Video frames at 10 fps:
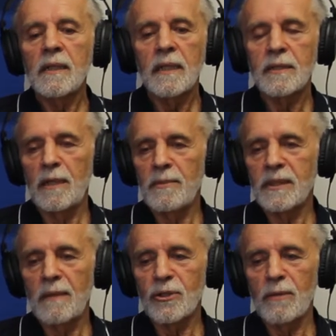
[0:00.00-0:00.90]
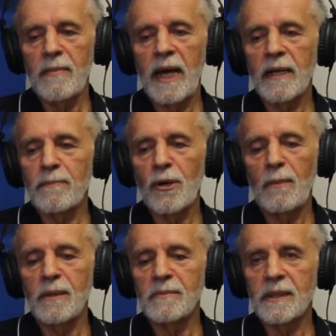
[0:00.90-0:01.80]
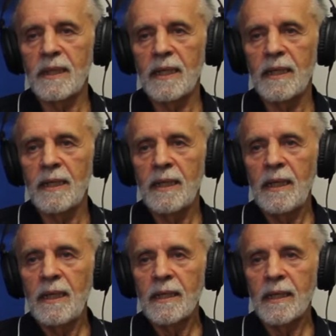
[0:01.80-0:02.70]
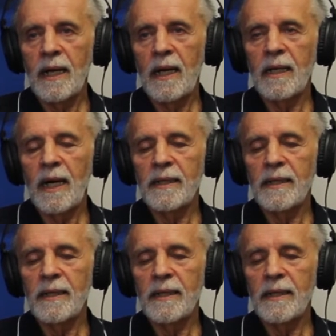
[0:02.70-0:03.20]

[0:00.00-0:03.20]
there's going to be some dramatic problems here, you know.